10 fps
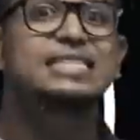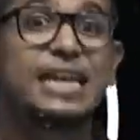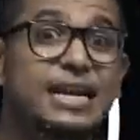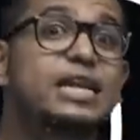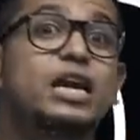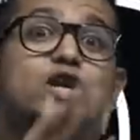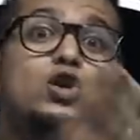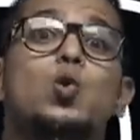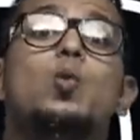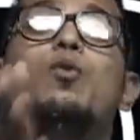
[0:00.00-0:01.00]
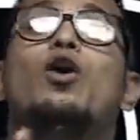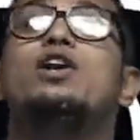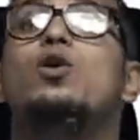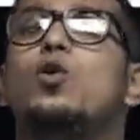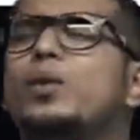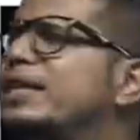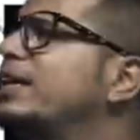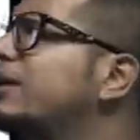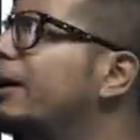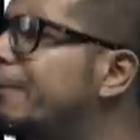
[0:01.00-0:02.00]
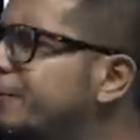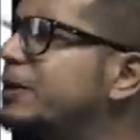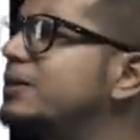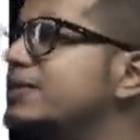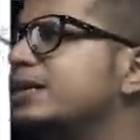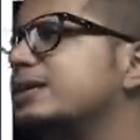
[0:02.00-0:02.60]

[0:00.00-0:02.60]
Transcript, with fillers: is India 2.0, where the emperors